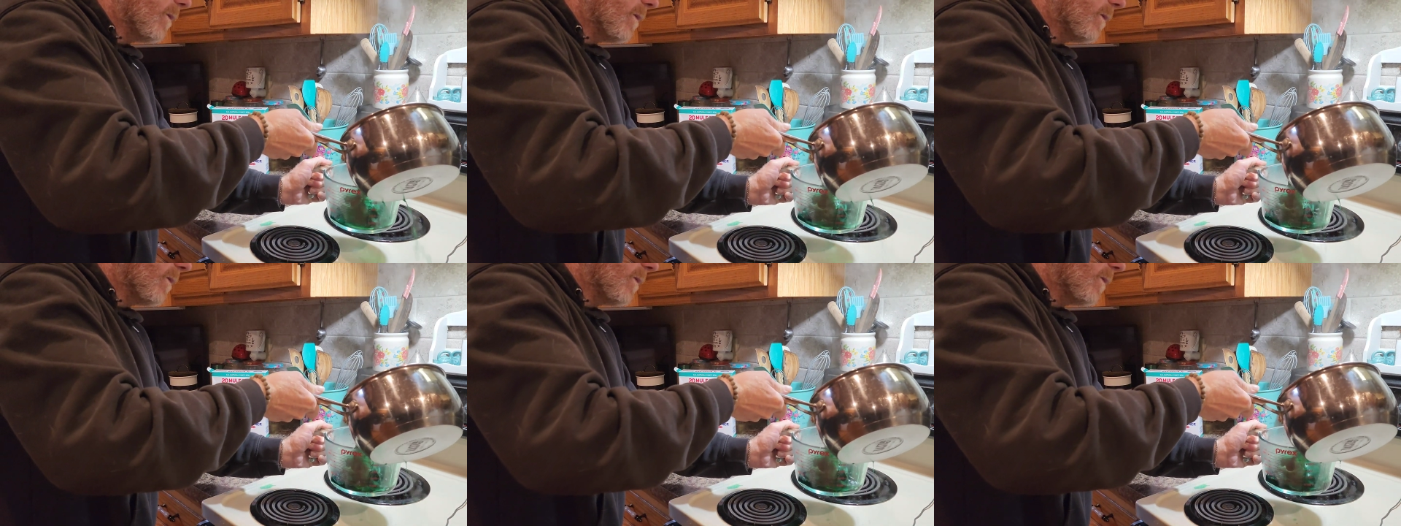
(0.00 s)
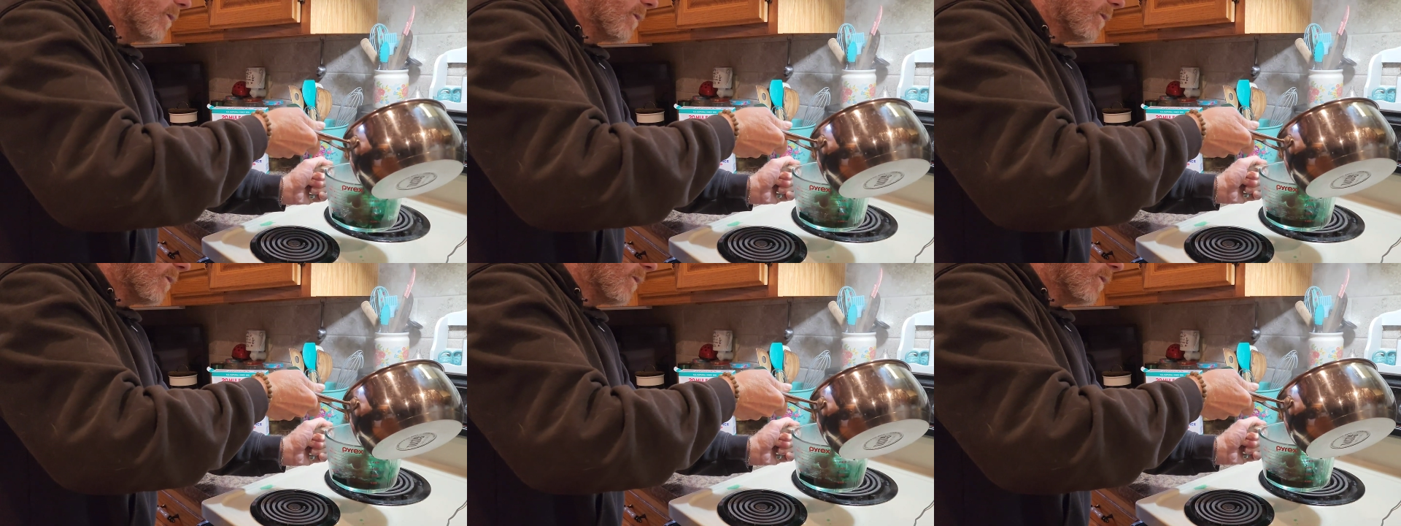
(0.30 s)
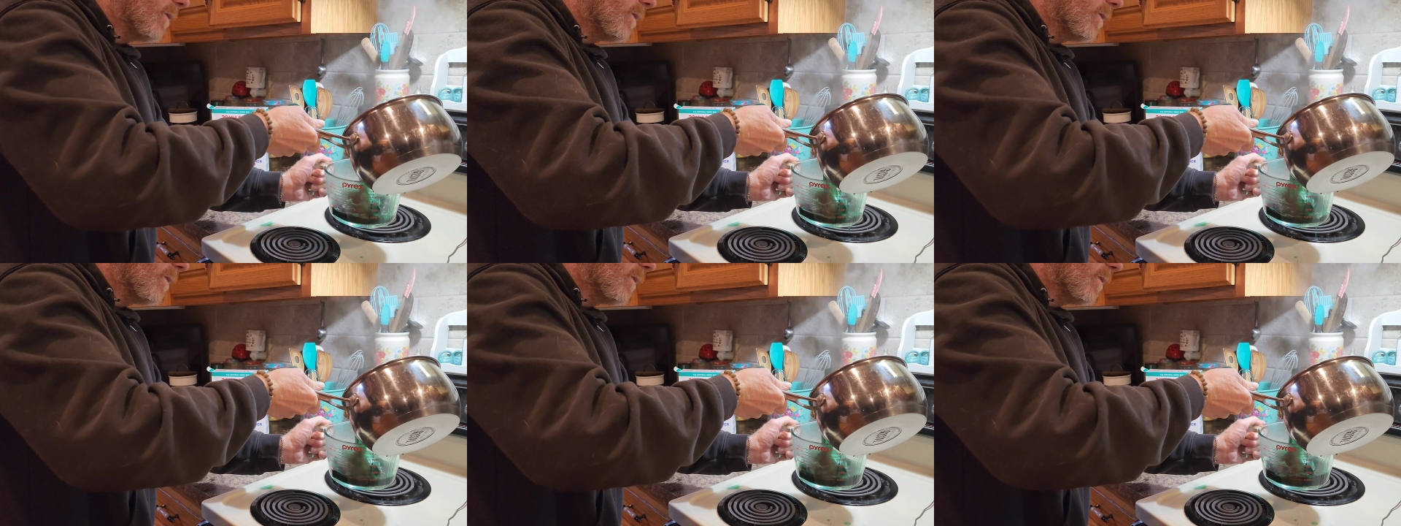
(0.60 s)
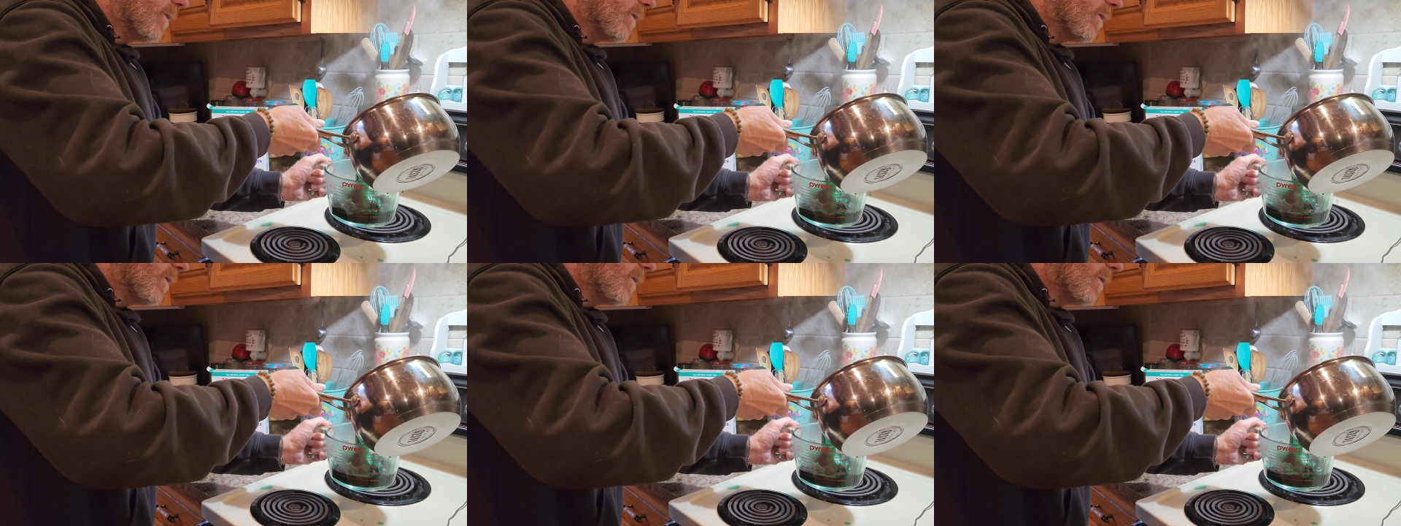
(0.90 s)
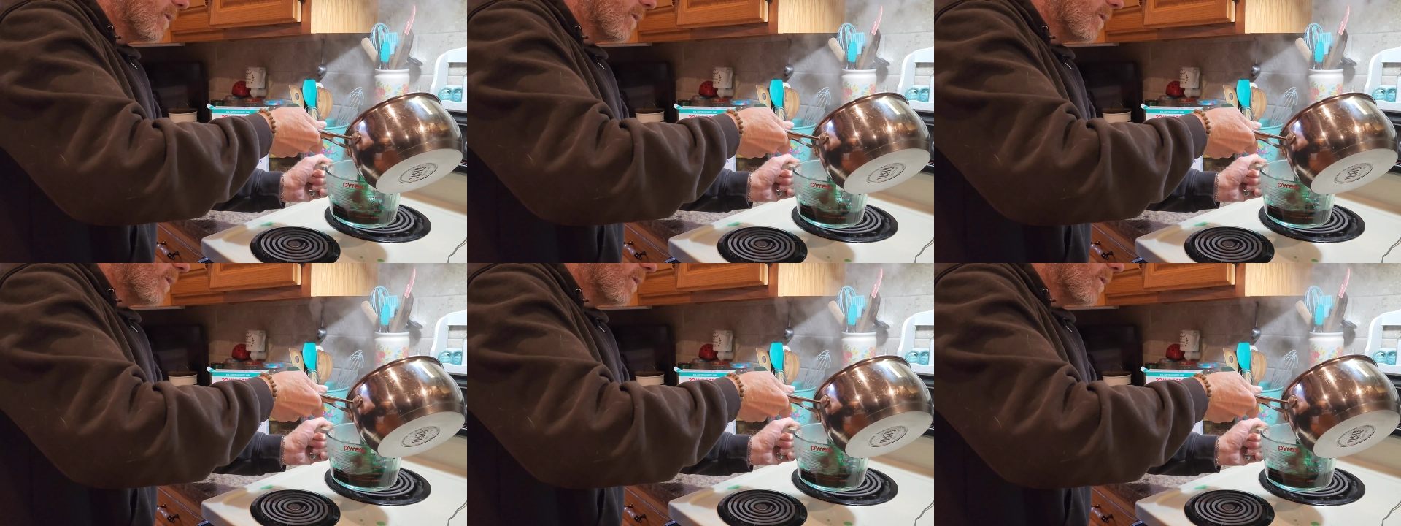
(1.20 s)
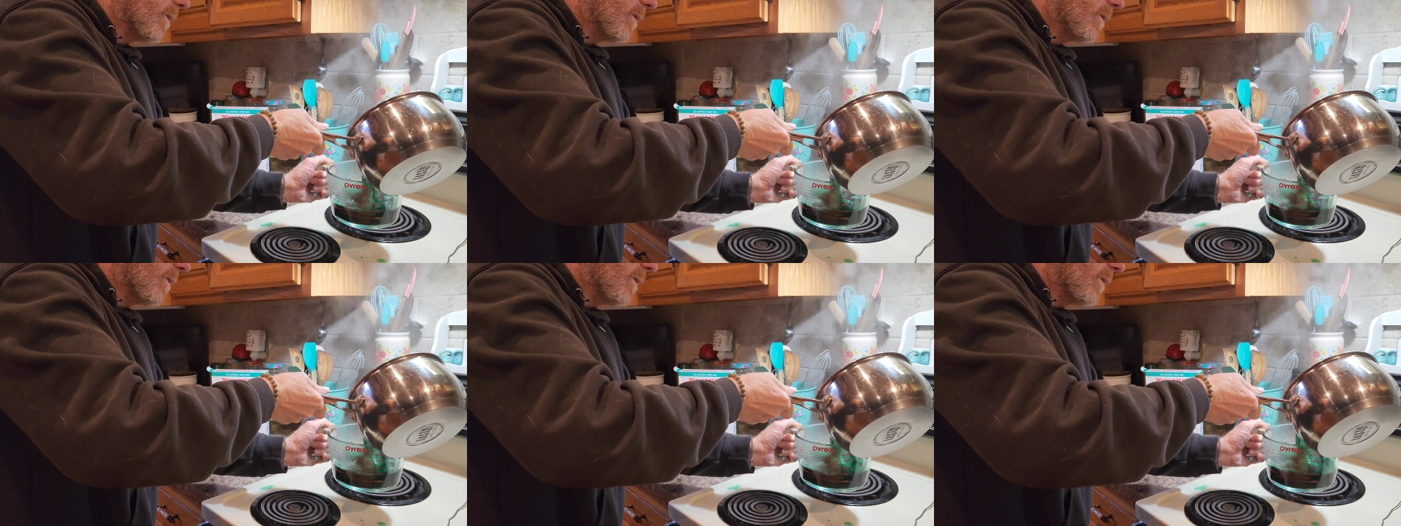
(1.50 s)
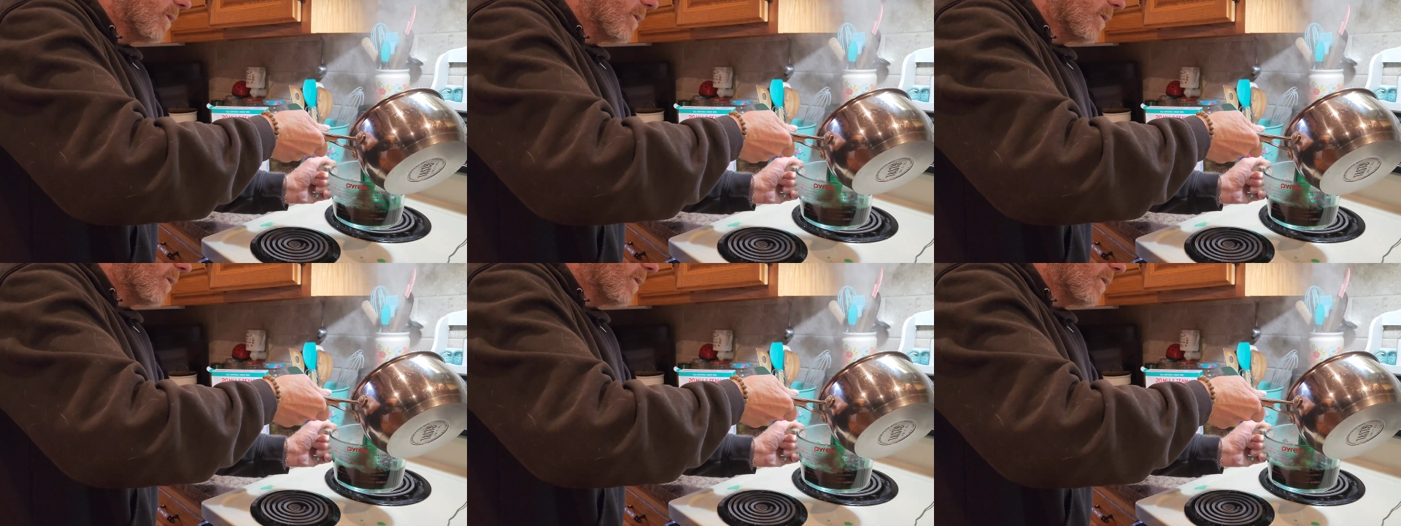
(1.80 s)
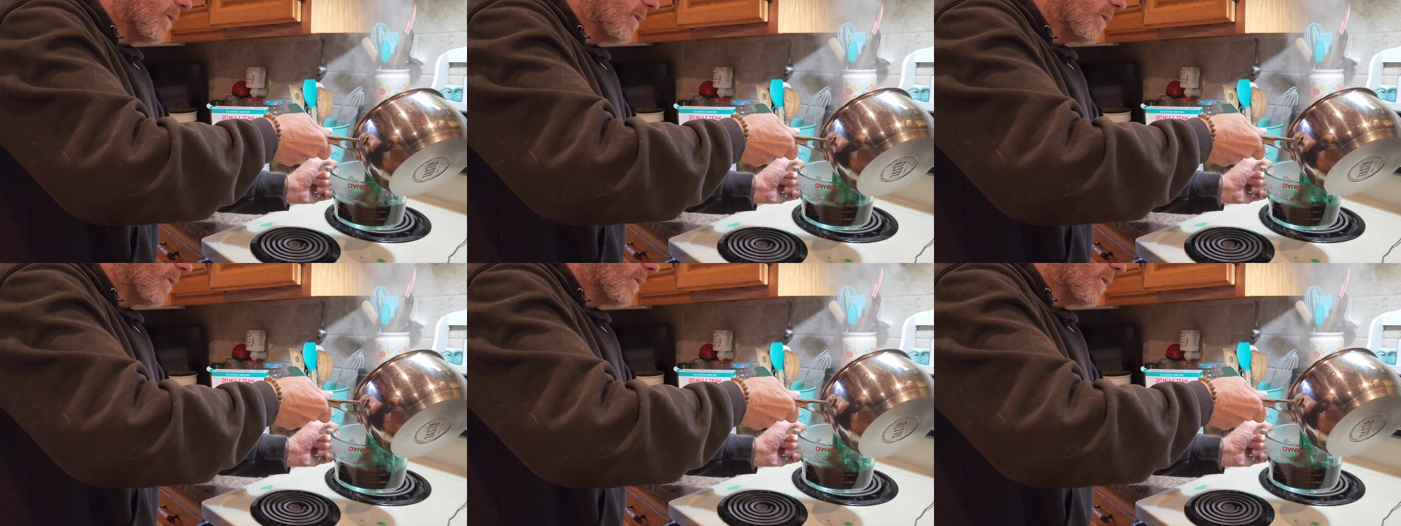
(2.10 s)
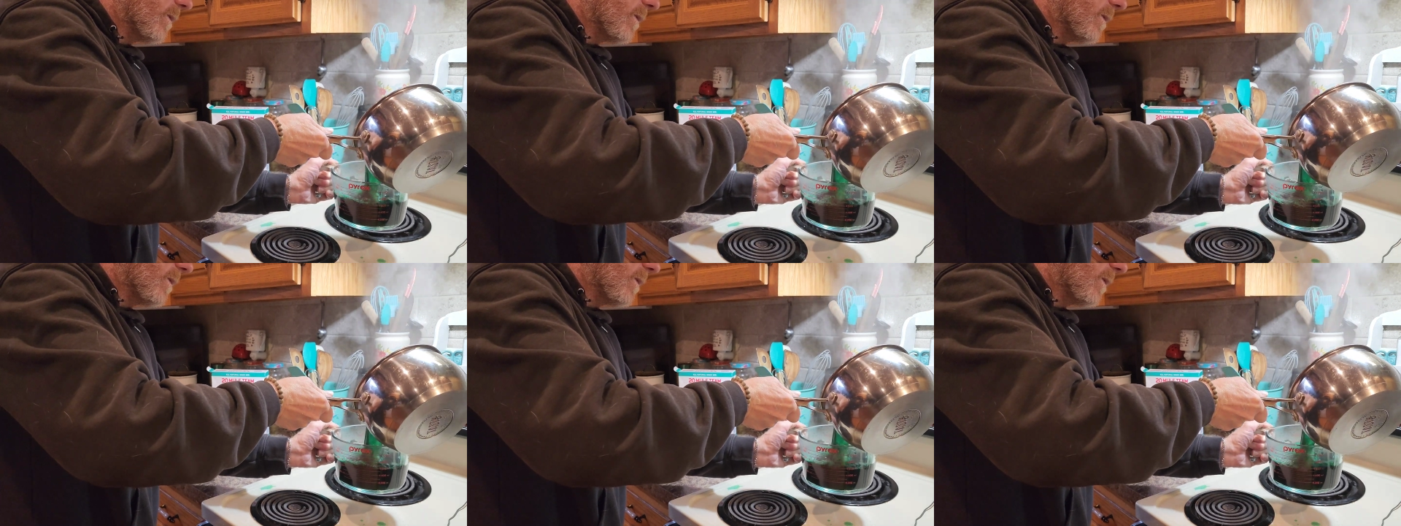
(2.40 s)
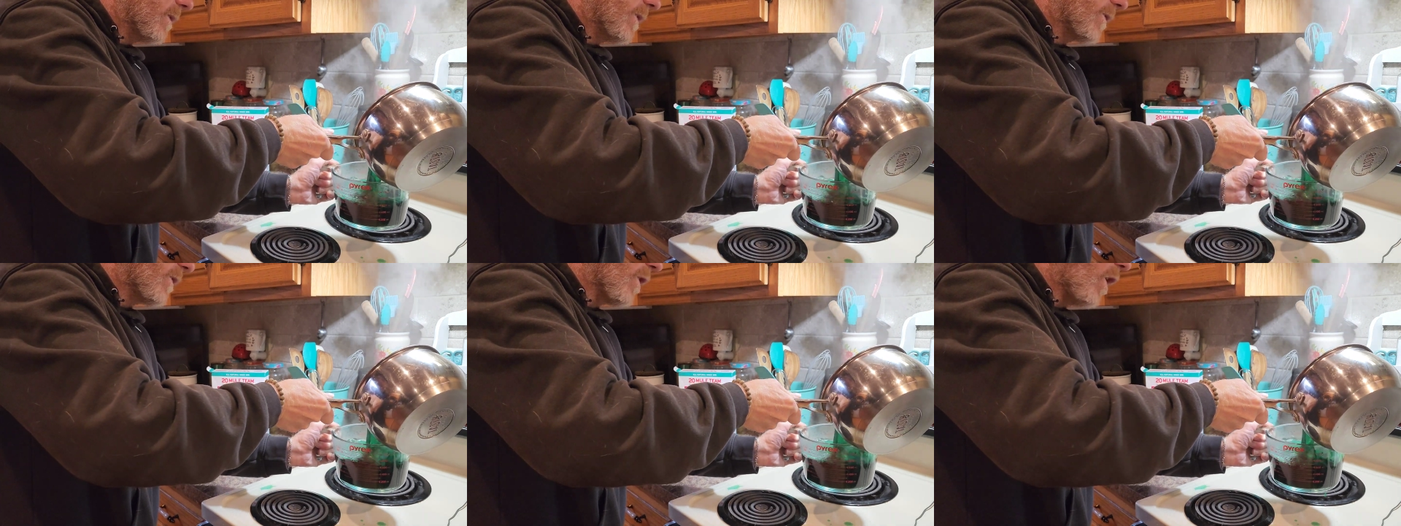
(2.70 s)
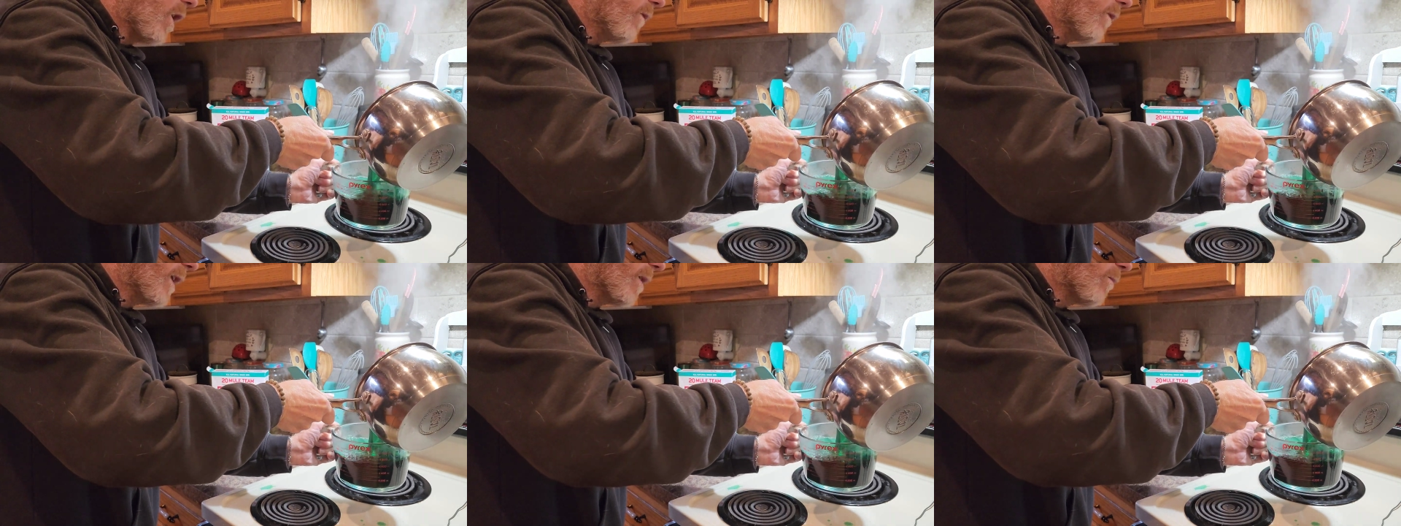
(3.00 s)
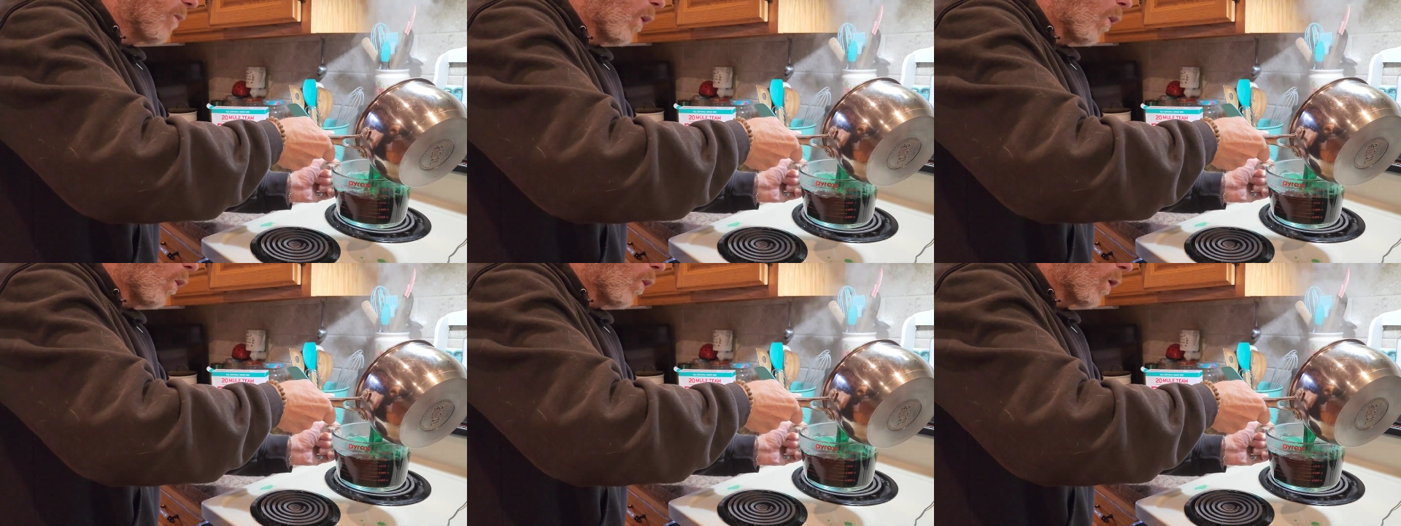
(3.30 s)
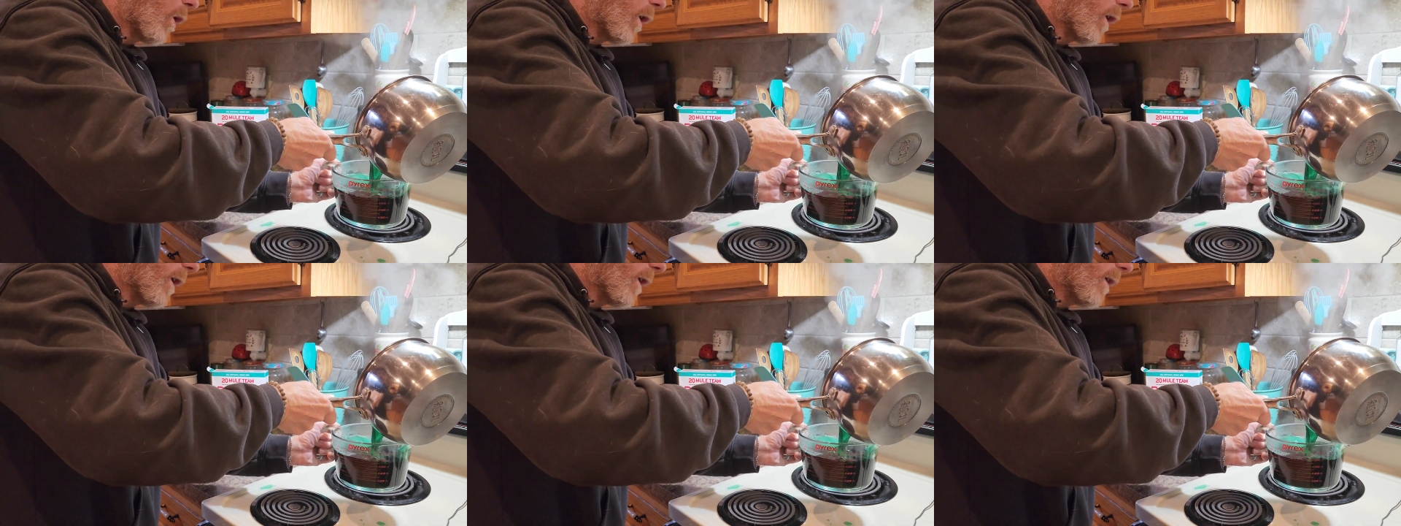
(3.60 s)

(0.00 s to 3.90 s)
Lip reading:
No face is visible, so there are no lips to read.